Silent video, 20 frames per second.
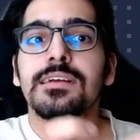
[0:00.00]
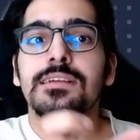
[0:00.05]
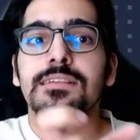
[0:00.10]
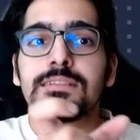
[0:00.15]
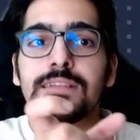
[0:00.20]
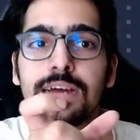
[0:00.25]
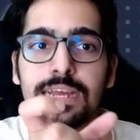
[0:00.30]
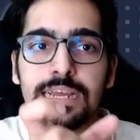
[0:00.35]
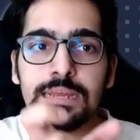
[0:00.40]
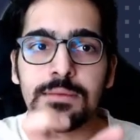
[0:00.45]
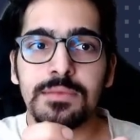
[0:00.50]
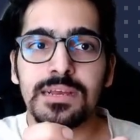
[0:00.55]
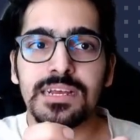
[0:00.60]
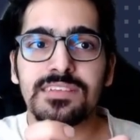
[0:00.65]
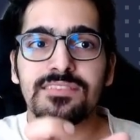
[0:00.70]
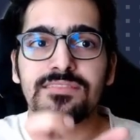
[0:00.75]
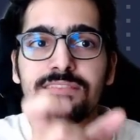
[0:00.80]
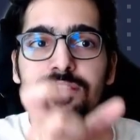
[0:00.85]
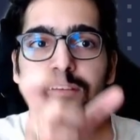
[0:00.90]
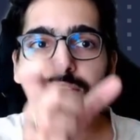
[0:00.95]
the
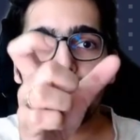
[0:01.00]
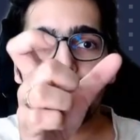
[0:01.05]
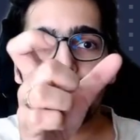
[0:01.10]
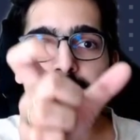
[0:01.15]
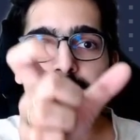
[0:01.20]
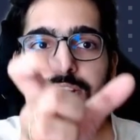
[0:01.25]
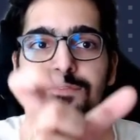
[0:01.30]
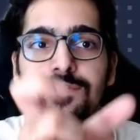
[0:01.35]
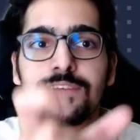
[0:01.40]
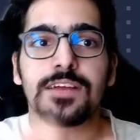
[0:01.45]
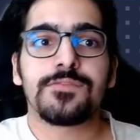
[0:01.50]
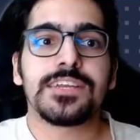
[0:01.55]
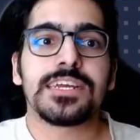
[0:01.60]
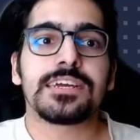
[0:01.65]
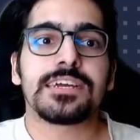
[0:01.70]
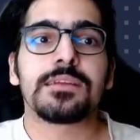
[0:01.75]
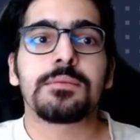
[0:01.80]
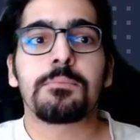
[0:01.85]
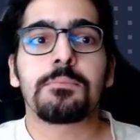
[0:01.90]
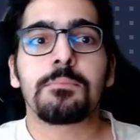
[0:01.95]
image that we have
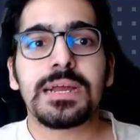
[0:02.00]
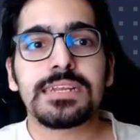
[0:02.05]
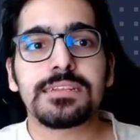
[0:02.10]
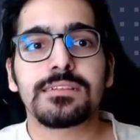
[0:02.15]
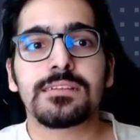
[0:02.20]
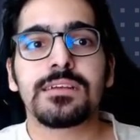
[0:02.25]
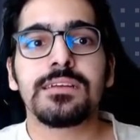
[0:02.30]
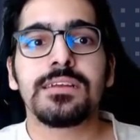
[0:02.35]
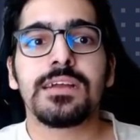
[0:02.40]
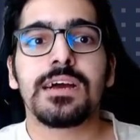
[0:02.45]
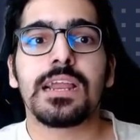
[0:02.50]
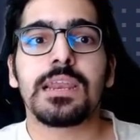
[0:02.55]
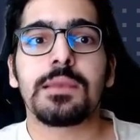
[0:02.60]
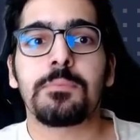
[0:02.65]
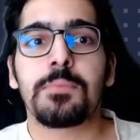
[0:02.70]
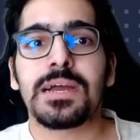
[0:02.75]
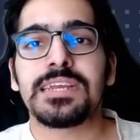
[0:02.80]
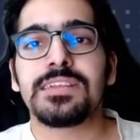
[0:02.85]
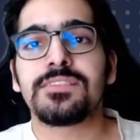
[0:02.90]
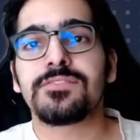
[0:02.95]
taken python
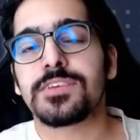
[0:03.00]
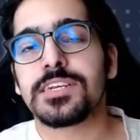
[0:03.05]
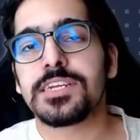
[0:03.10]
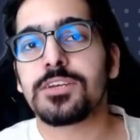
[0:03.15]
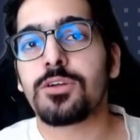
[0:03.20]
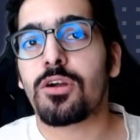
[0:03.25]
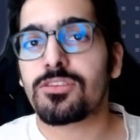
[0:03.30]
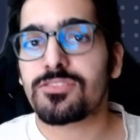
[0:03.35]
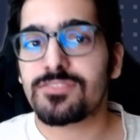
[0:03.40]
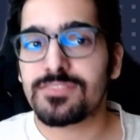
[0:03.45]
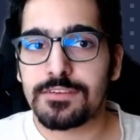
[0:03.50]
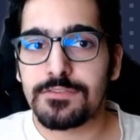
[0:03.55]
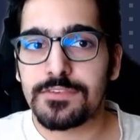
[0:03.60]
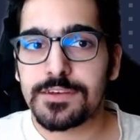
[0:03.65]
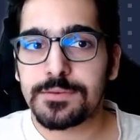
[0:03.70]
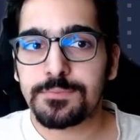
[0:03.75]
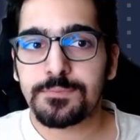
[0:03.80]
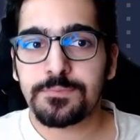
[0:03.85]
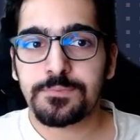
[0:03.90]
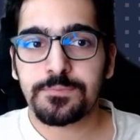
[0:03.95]
alpine 3.7.
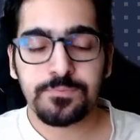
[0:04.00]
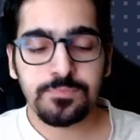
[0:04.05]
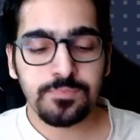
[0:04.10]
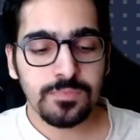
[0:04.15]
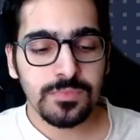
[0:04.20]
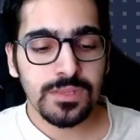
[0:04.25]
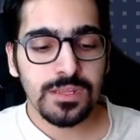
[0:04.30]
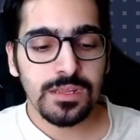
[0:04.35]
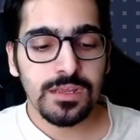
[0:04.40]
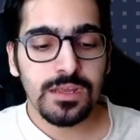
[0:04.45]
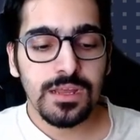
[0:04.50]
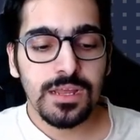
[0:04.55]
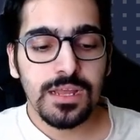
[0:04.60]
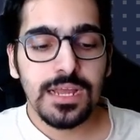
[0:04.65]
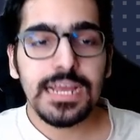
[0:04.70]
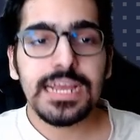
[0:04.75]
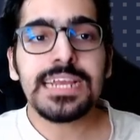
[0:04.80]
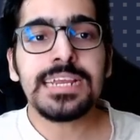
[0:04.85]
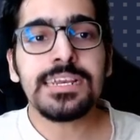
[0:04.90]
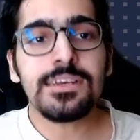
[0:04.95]

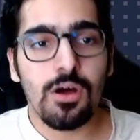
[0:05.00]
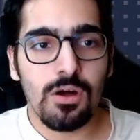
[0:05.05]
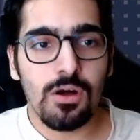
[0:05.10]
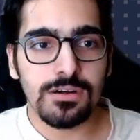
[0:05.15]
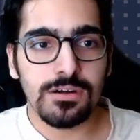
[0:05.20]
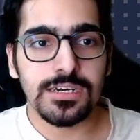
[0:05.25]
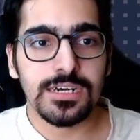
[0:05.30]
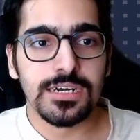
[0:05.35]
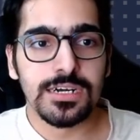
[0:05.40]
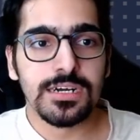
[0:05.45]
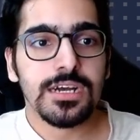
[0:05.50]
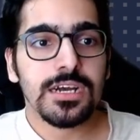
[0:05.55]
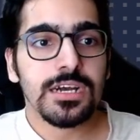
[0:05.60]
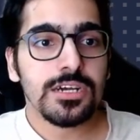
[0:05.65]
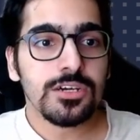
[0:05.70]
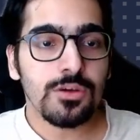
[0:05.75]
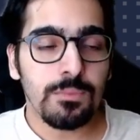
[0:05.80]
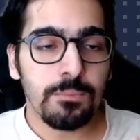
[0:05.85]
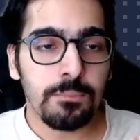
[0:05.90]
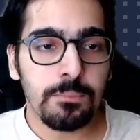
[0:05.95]
In order
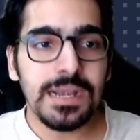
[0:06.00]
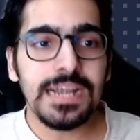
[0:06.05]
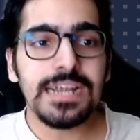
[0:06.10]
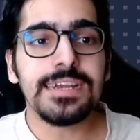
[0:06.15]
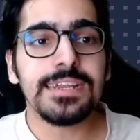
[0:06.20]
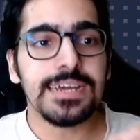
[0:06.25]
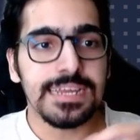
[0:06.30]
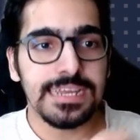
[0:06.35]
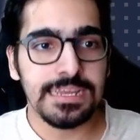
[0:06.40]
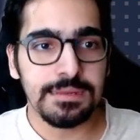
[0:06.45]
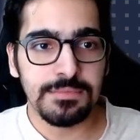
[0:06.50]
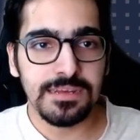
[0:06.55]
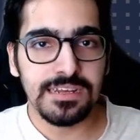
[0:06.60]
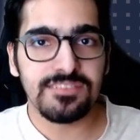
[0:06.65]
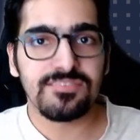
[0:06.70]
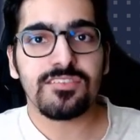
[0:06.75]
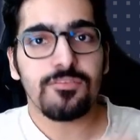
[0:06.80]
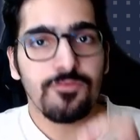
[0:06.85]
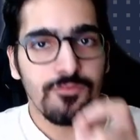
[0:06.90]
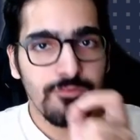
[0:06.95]
to build an
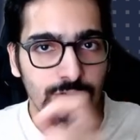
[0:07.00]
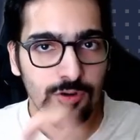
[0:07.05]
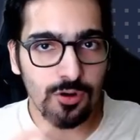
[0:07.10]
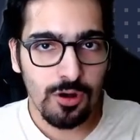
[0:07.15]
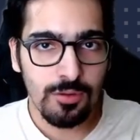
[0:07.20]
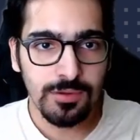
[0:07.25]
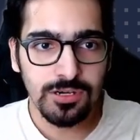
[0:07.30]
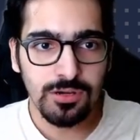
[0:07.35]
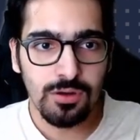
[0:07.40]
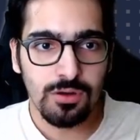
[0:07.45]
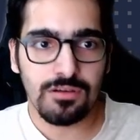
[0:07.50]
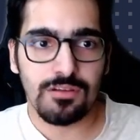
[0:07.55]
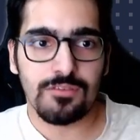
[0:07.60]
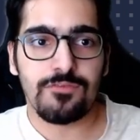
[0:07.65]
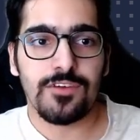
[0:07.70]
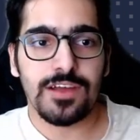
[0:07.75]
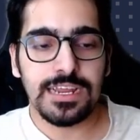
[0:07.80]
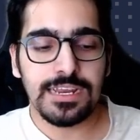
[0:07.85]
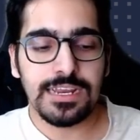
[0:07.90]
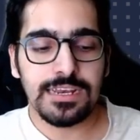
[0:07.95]
image from a Docker
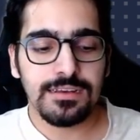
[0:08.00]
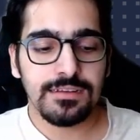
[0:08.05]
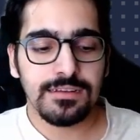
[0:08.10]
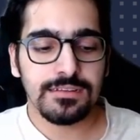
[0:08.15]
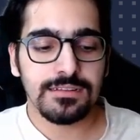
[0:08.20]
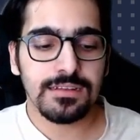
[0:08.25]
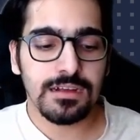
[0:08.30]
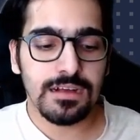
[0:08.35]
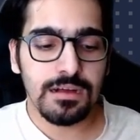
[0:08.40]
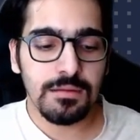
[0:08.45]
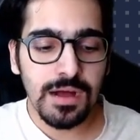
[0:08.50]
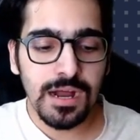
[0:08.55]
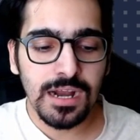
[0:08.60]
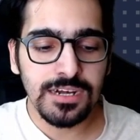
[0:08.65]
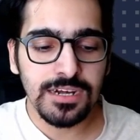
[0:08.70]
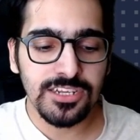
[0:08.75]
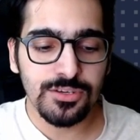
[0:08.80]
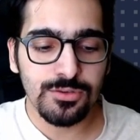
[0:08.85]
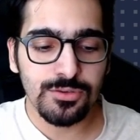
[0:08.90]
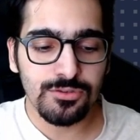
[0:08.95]
file, the
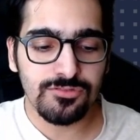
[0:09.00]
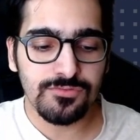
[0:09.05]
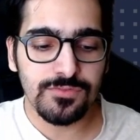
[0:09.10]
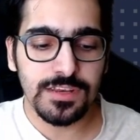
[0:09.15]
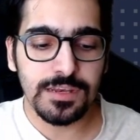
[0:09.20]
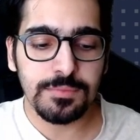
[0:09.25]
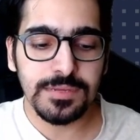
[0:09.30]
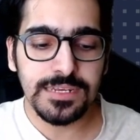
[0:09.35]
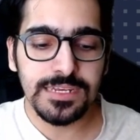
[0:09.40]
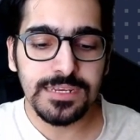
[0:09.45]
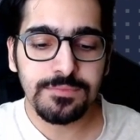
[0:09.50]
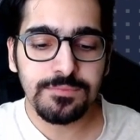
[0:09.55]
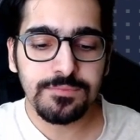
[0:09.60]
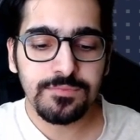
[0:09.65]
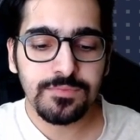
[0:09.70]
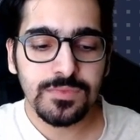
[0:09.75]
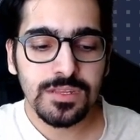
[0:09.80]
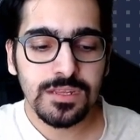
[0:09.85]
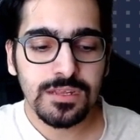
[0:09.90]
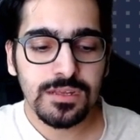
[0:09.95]
command used will be
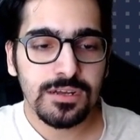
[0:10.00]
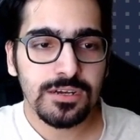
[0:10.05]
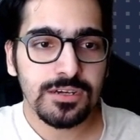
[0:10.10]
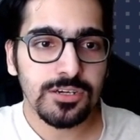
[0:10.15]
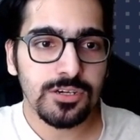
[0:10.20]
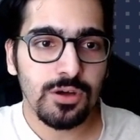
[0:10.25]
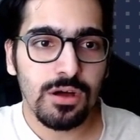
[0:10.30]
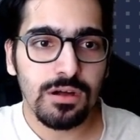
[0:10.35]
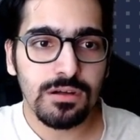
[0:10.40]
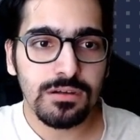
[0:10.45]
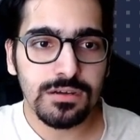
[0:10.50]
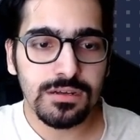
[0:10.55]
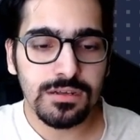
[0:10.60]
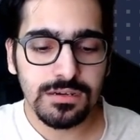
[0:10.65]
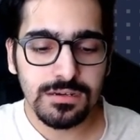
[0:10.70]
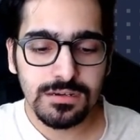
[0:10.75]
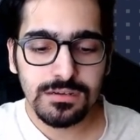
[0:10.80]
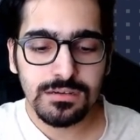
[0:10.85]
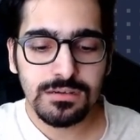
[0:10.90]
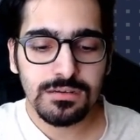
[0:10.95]
docker
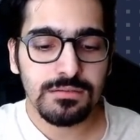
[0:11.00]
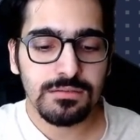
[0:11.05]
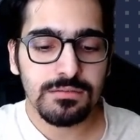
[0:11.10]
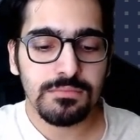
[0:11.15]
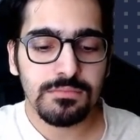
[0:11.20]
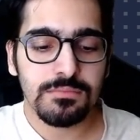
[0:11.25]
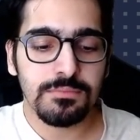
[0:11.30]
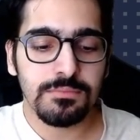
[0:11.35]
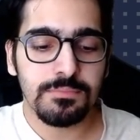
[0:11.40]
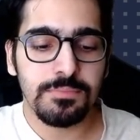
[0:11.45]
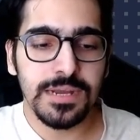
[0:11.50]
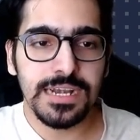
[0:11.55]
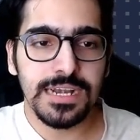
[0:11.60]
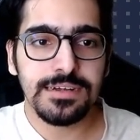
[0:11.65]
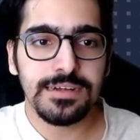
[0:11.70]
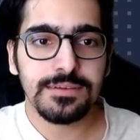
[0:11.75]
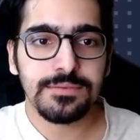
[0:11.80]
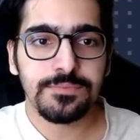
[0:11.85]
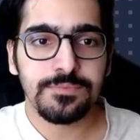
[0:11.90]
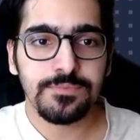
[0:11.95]
build
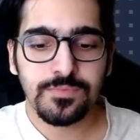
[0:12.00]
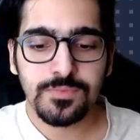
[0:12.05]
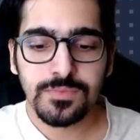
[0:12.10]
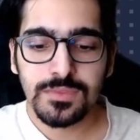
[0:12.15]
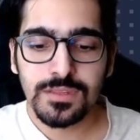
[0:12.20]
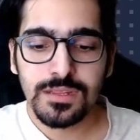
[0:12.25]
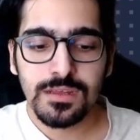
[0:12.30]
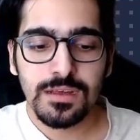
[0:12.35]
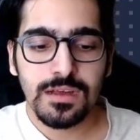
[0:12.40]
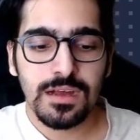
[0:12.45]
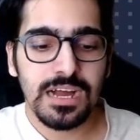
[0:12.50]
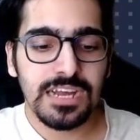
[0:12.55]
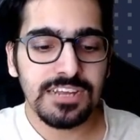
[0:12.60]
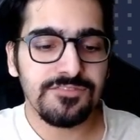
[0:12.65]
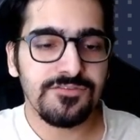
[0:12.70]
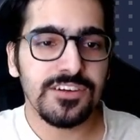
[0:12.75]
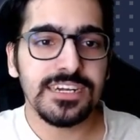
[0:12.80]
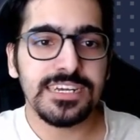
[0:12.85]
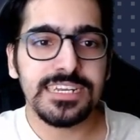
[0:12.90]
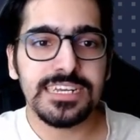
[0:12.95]

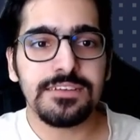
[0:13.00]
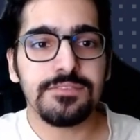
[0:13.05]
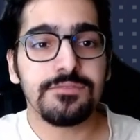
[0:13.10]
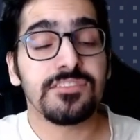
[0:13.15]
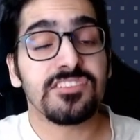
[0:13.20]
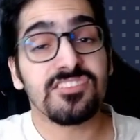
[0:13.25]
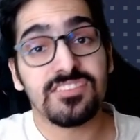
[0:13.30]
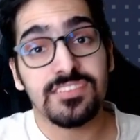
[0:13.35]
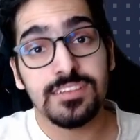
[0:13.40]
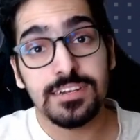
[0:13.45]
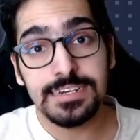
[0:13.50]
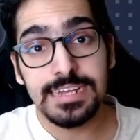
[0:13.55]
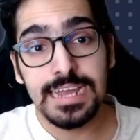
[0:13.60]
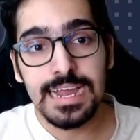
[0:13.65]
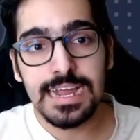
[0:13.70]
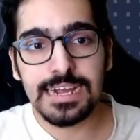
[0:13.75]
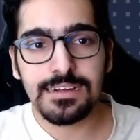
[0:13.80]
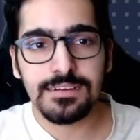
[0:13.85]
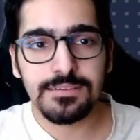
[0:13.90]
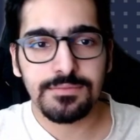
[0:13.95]
hyphen t, which is the
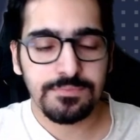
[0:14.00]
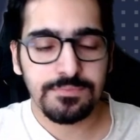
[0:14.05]
tag.